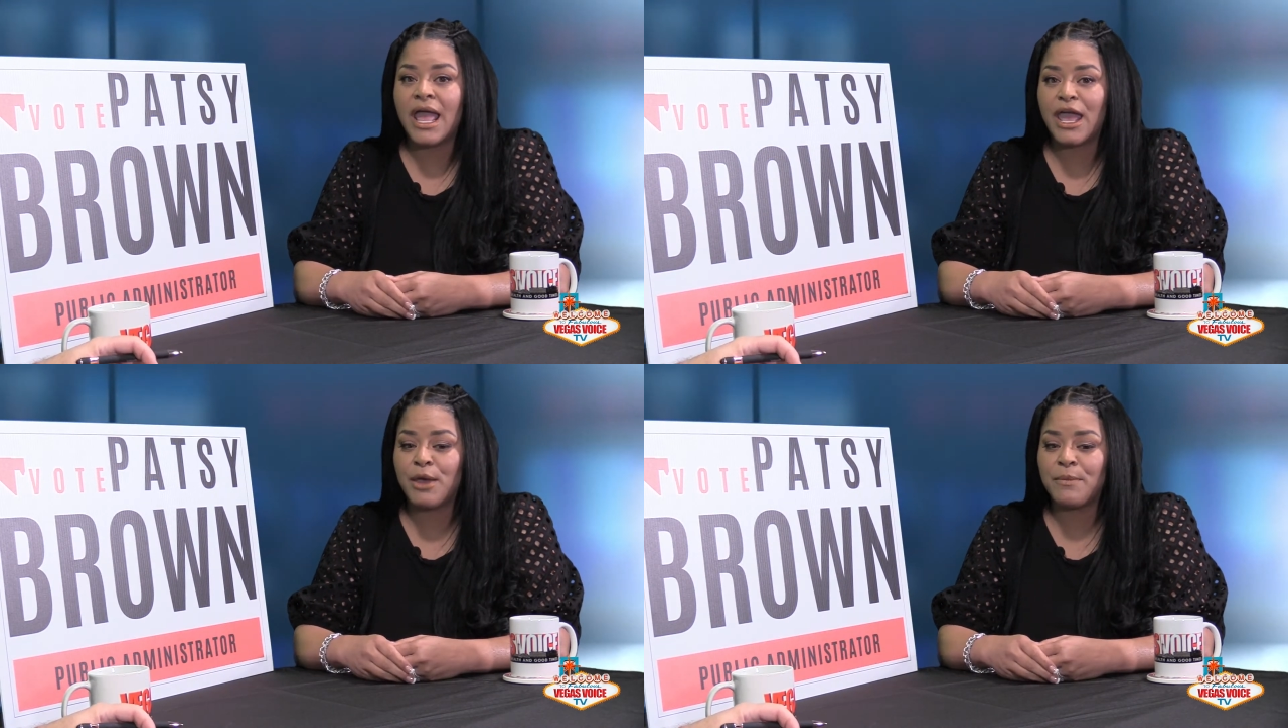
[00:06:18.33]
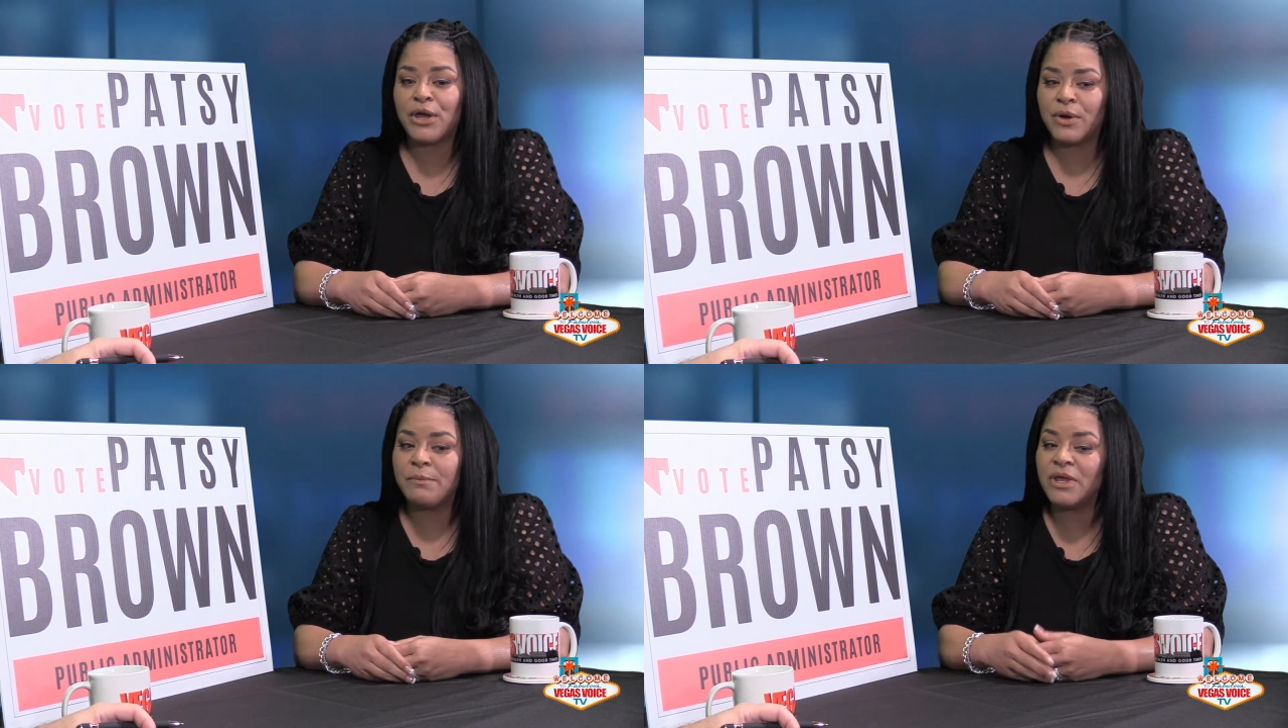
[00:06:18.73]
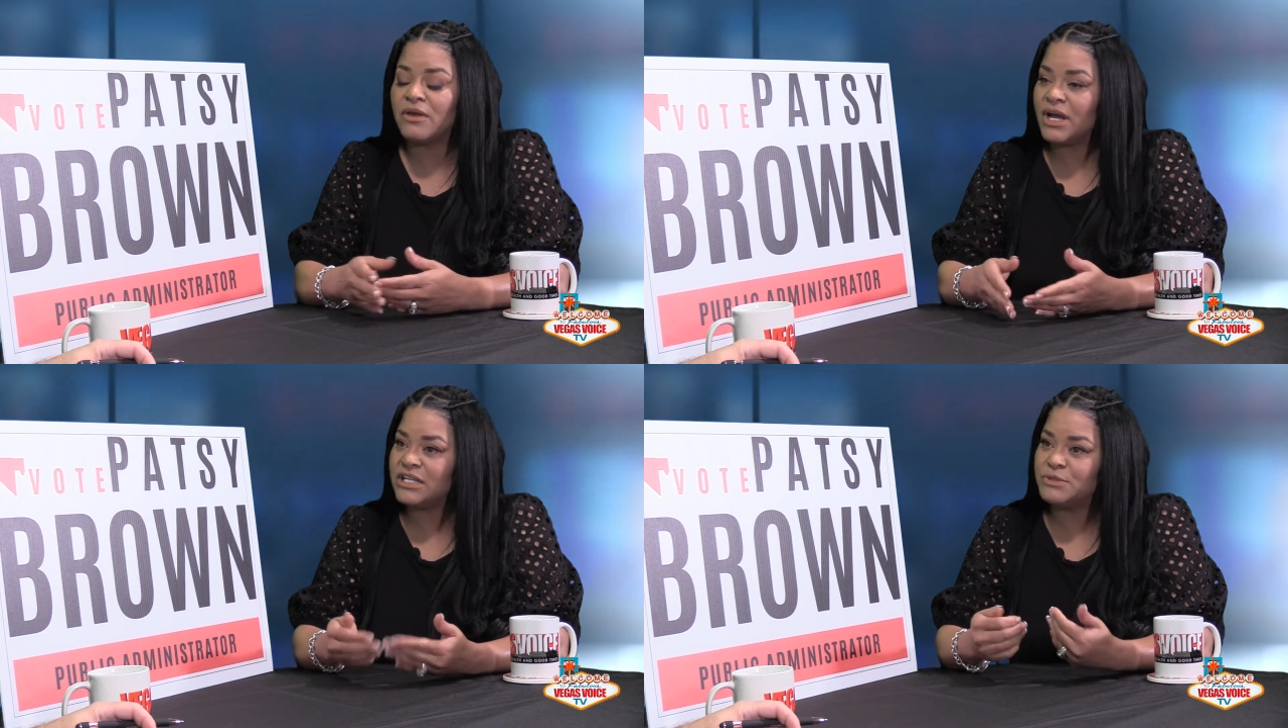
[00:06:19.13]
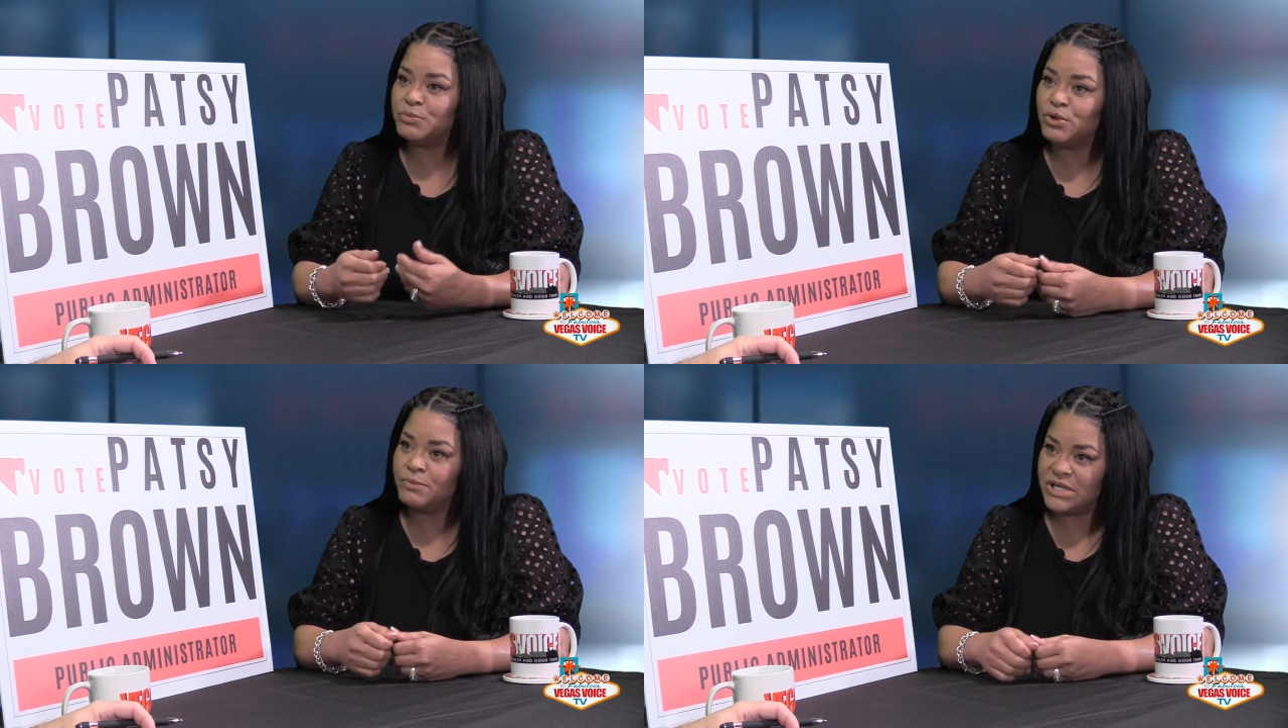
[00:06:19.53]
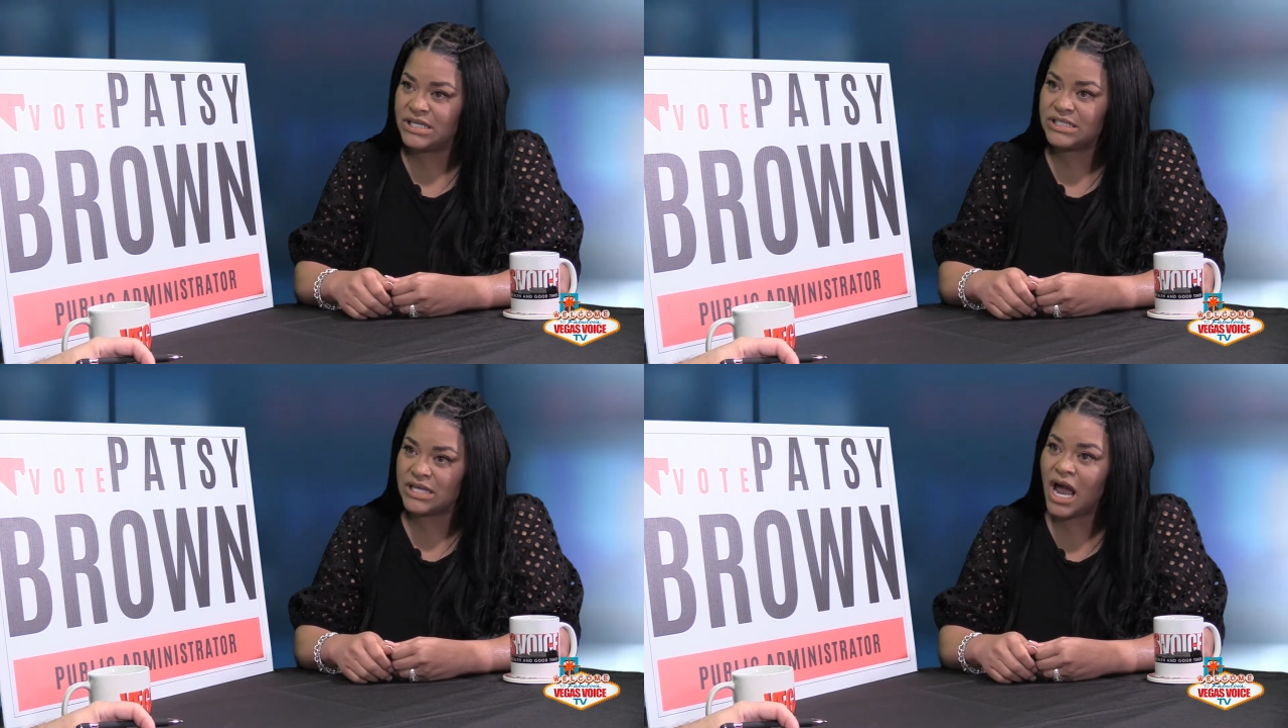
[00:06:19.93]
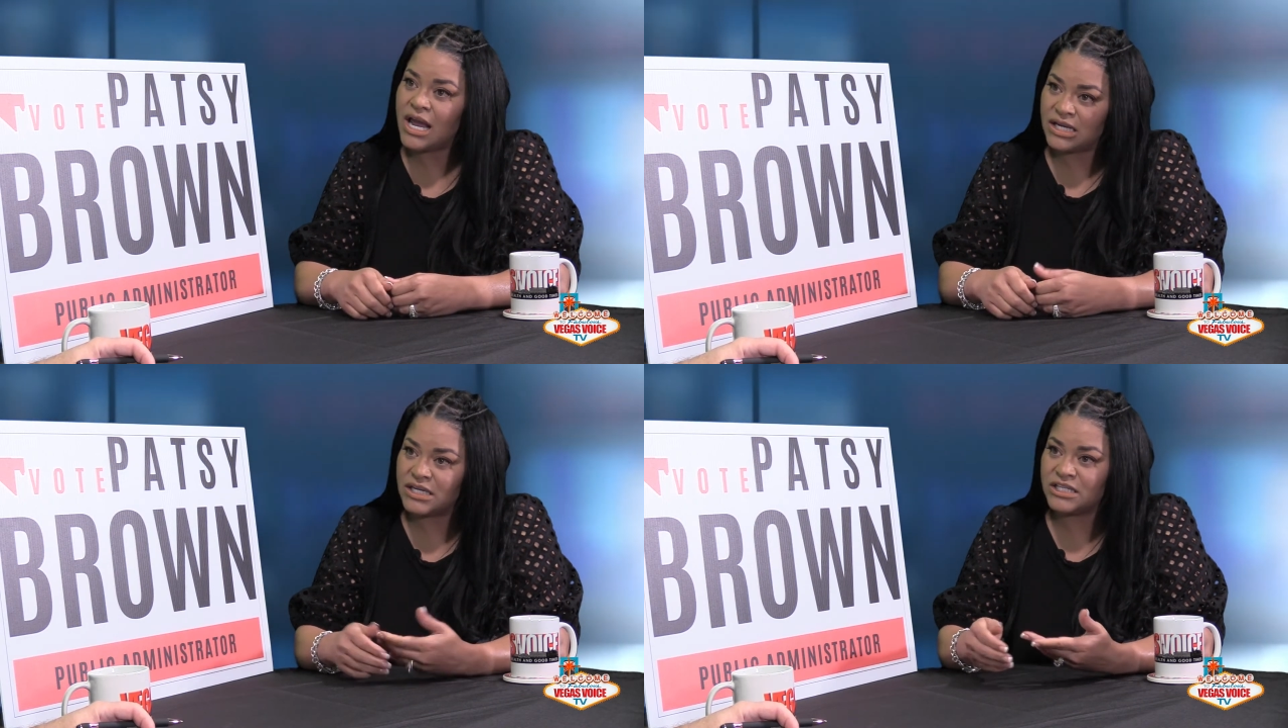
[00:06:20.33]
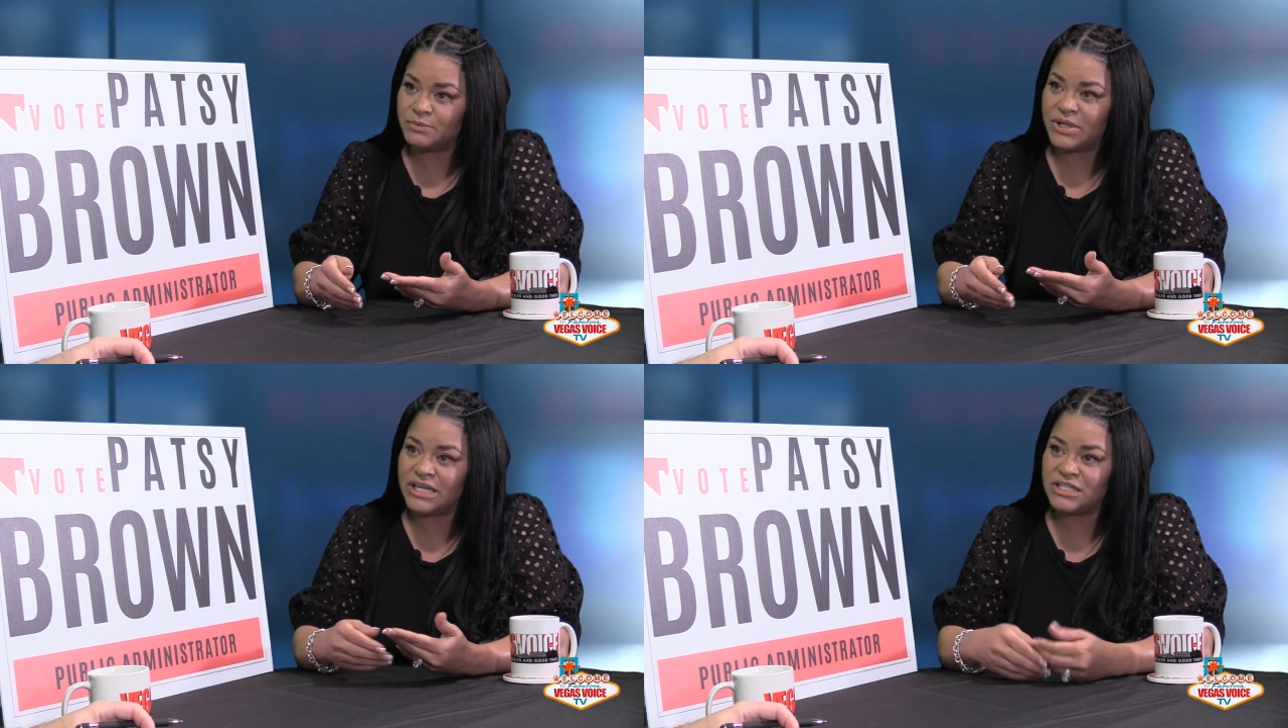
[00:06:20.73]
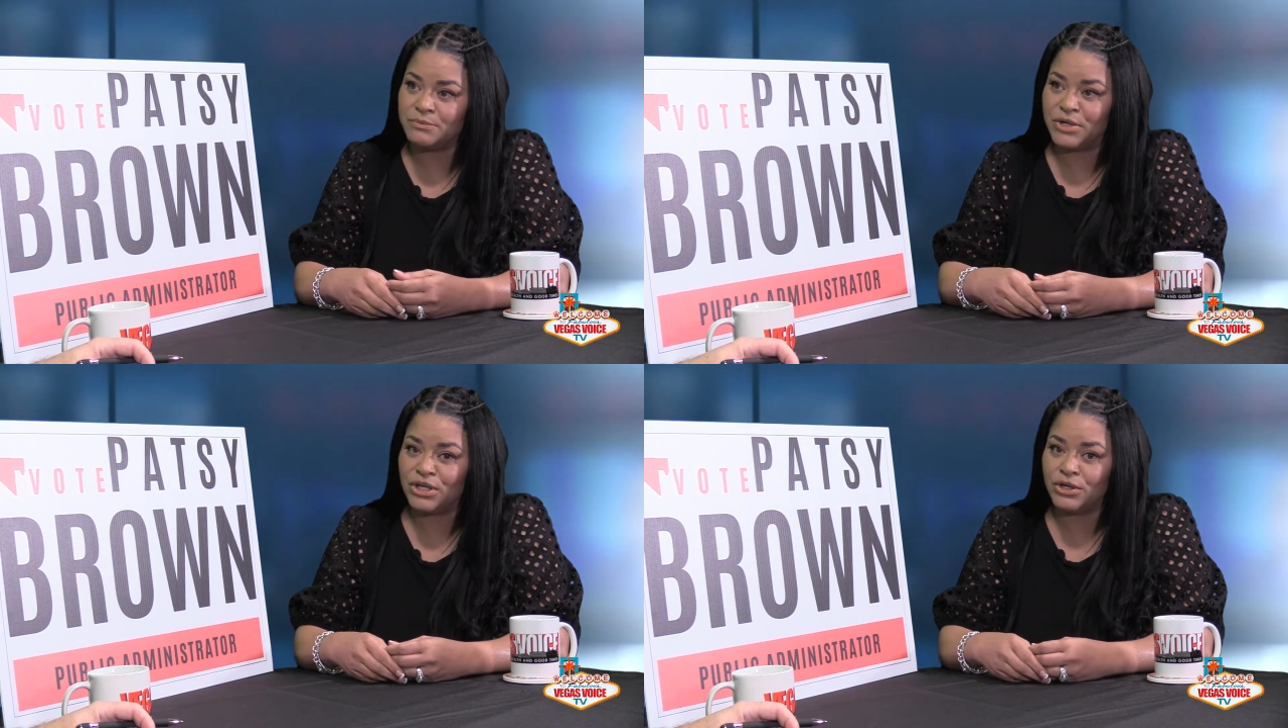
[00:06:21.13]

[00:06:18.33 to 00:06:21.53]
And my grandmother had to pull me aside and explain to me,